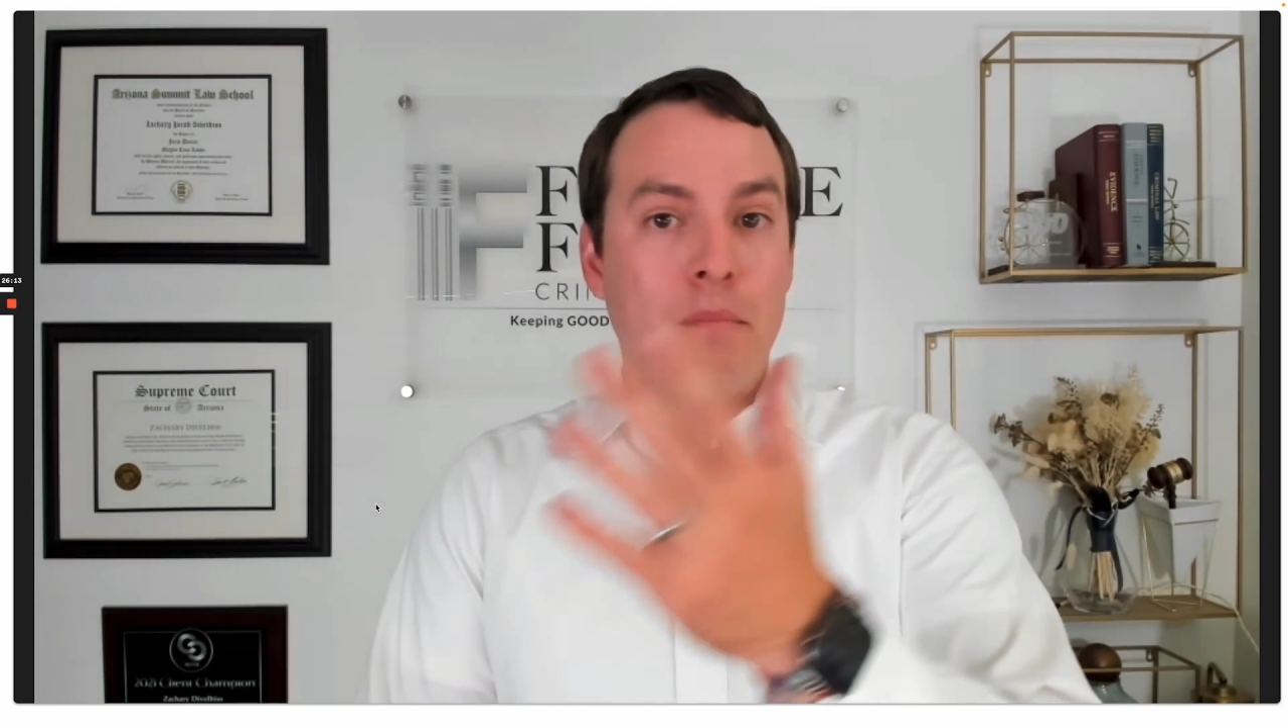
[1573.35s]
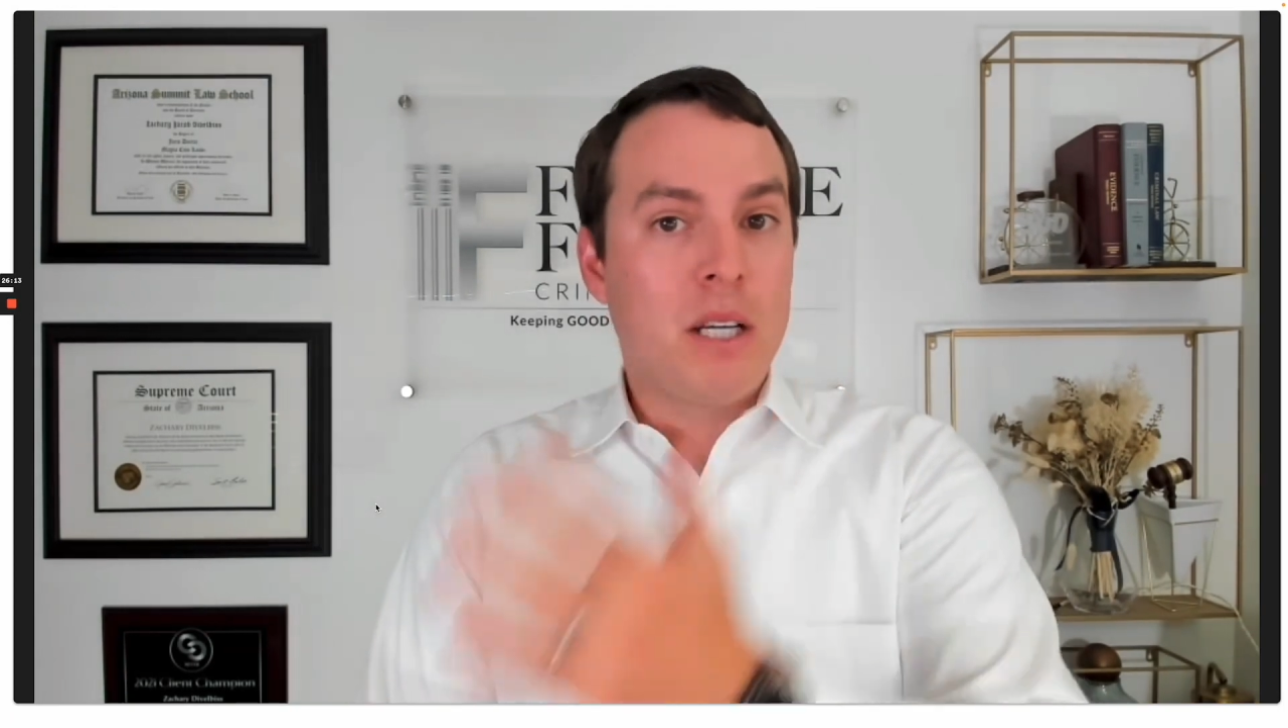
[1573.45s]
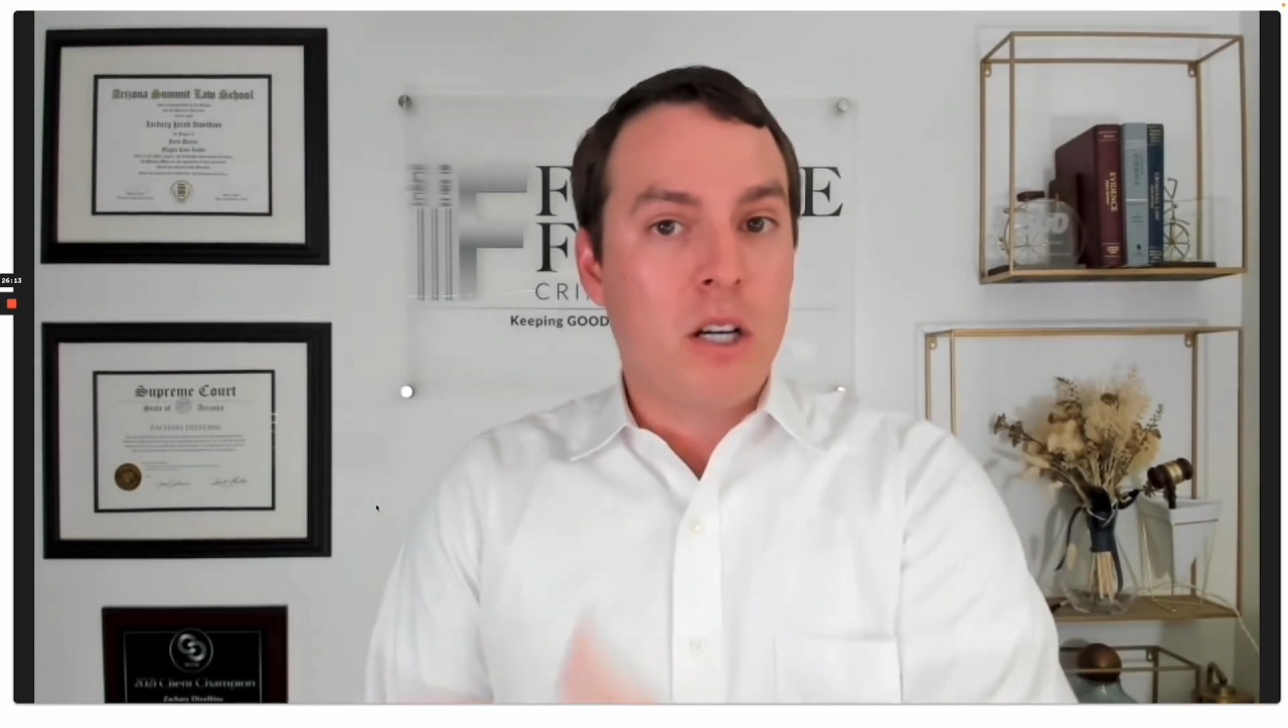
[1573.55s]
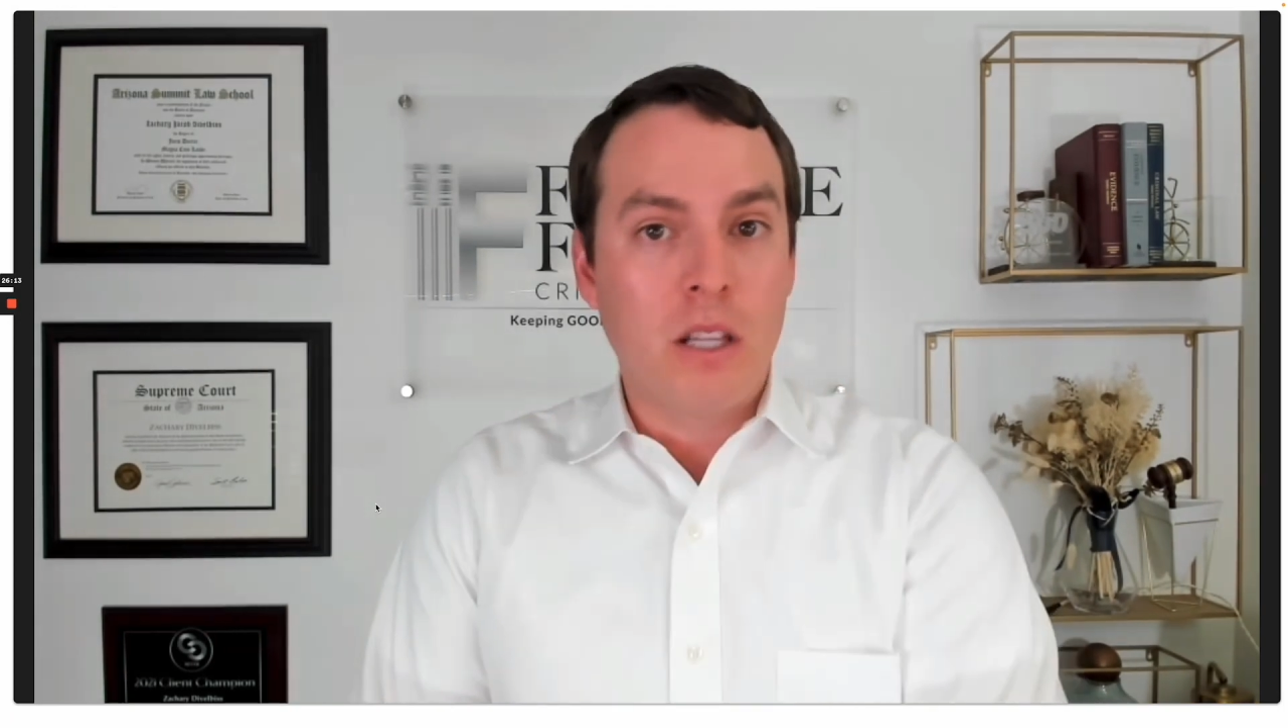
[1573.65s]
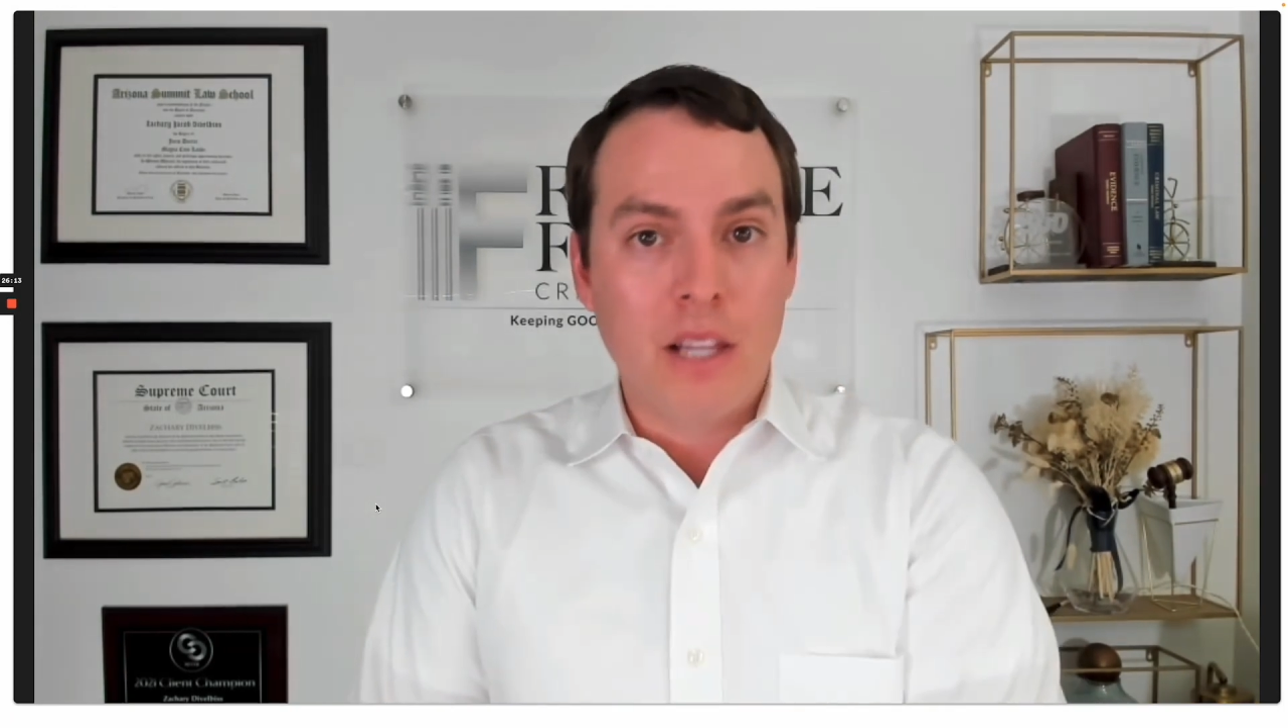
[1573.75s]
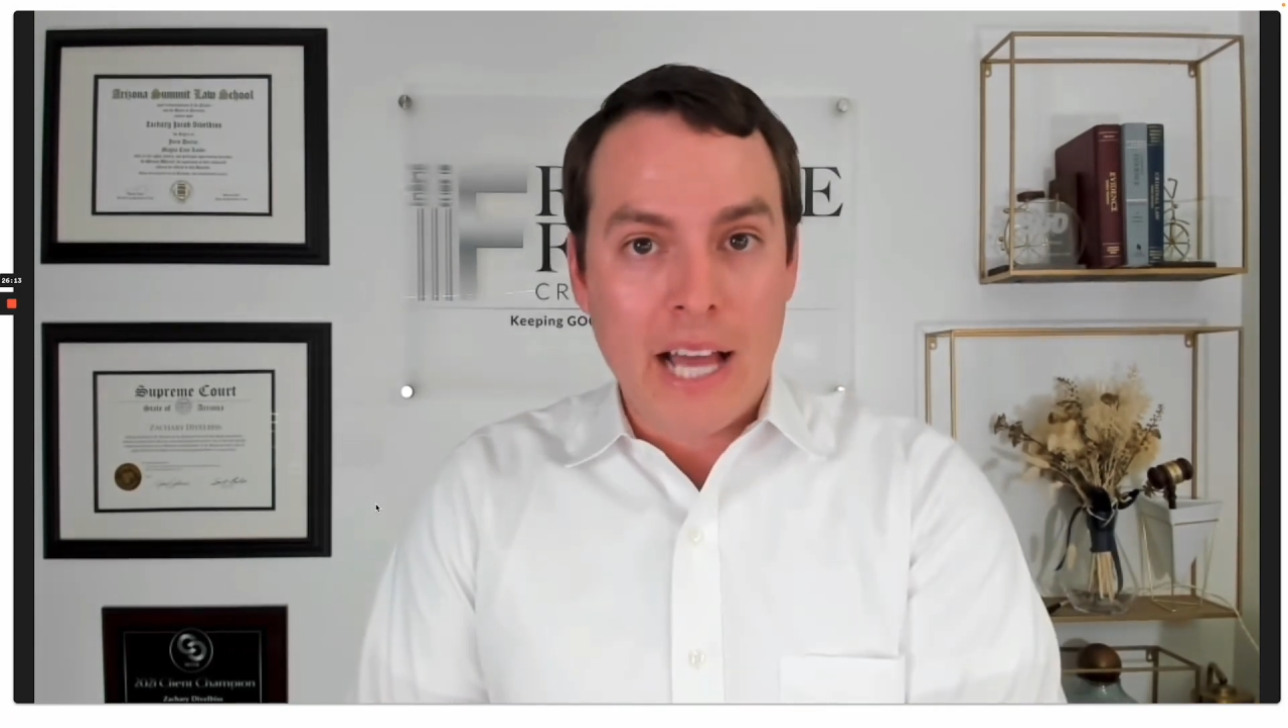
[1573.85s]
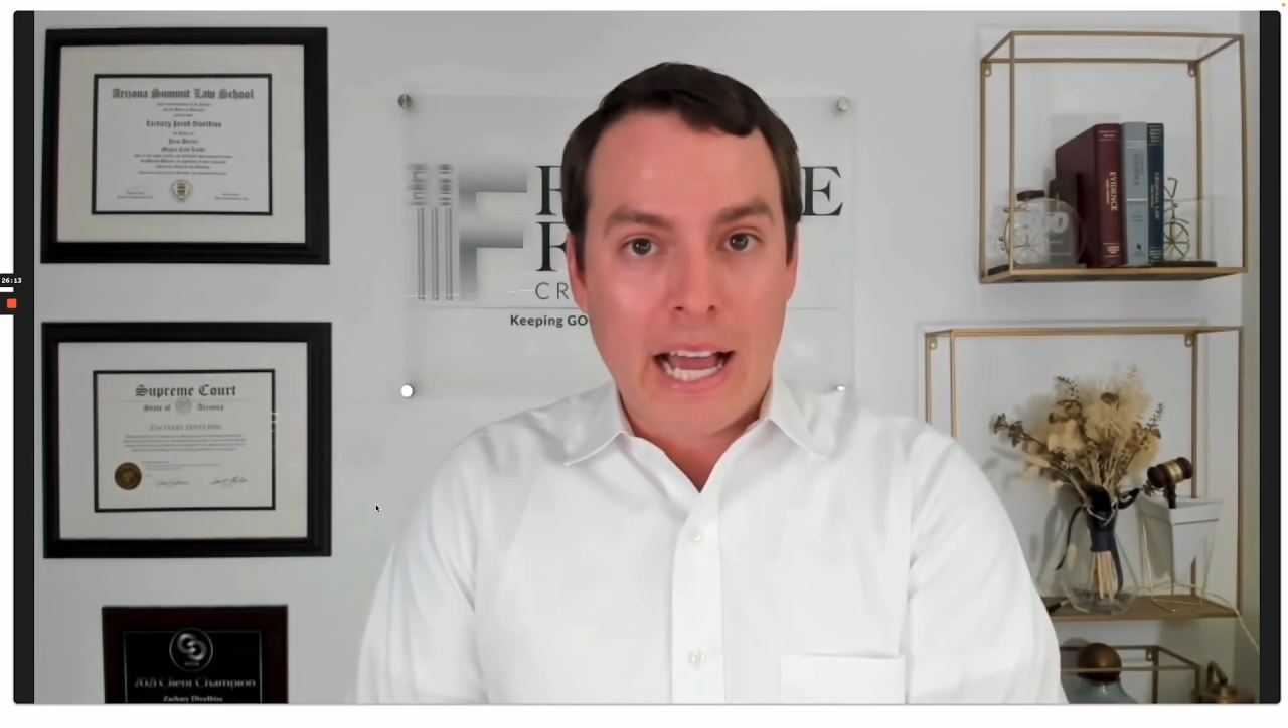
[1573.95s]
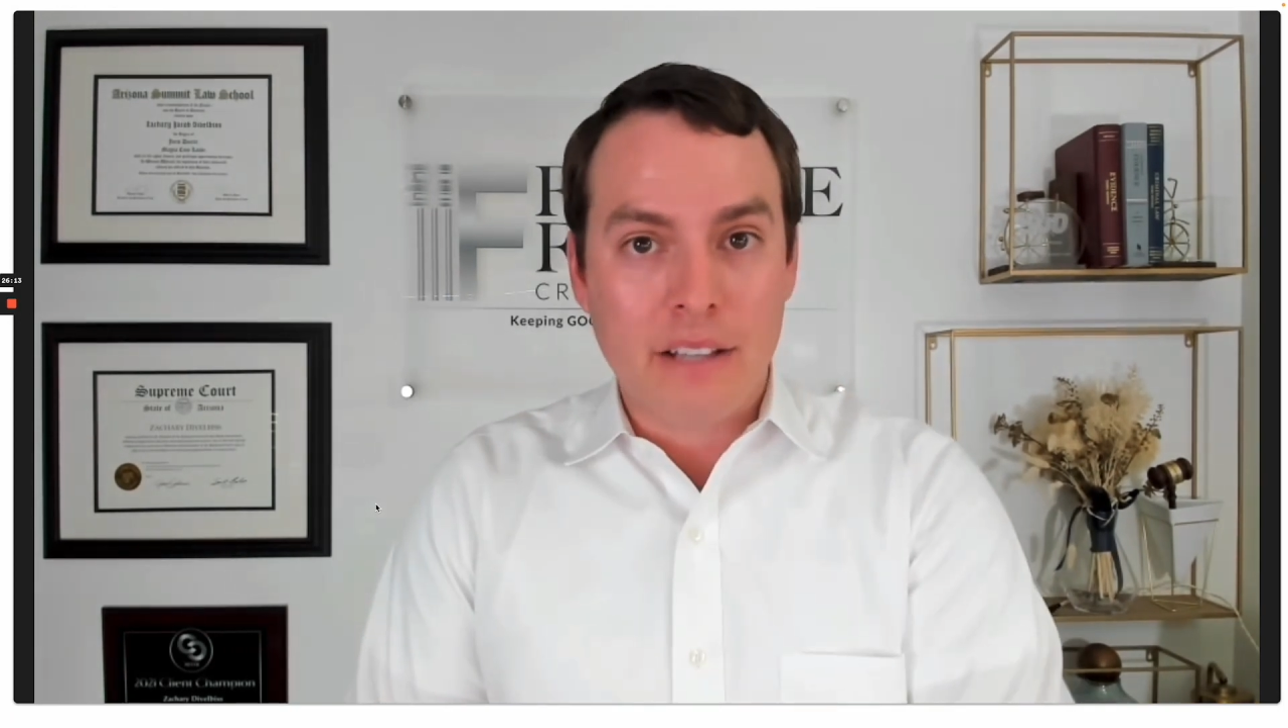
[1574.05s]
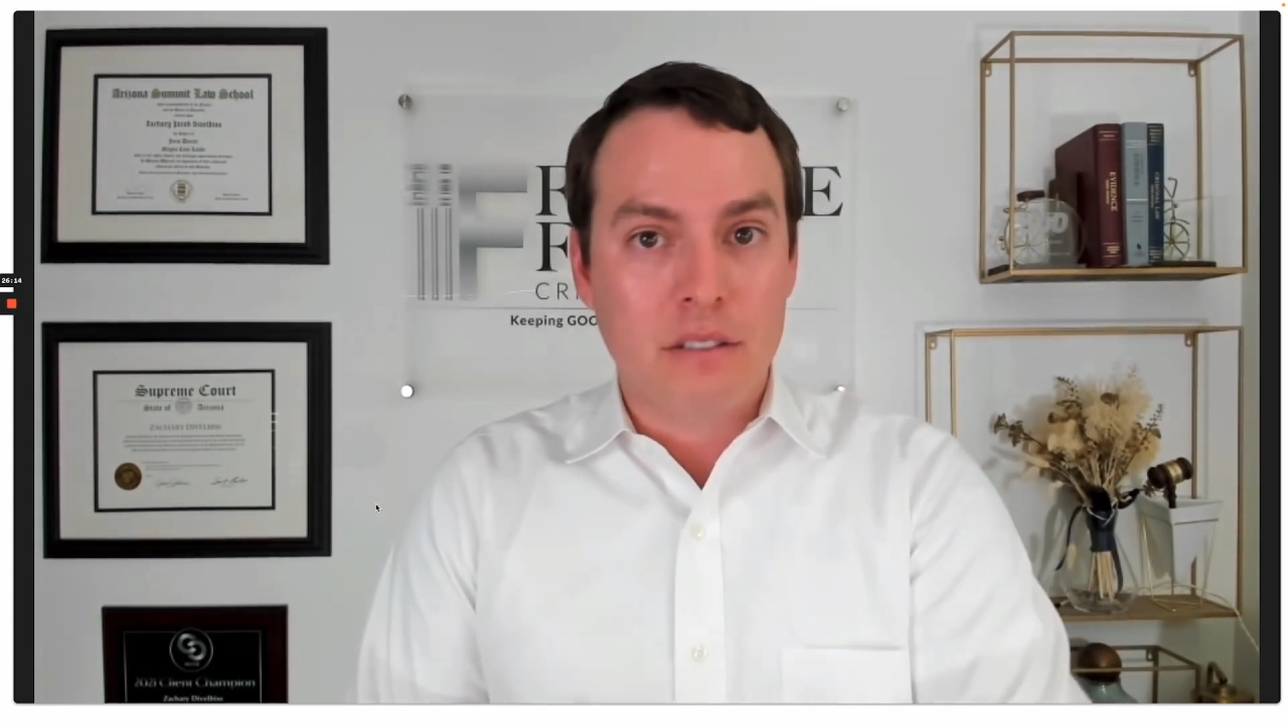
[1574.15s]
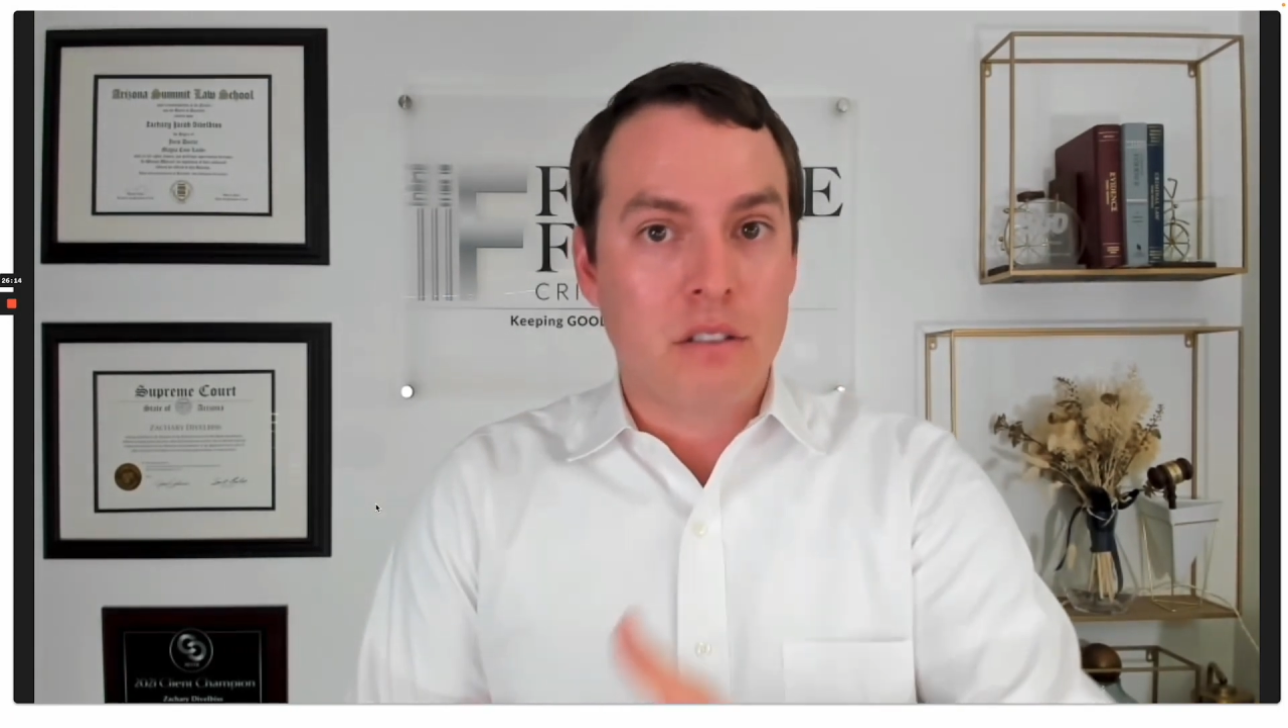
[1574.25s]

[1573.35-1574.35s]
be called last,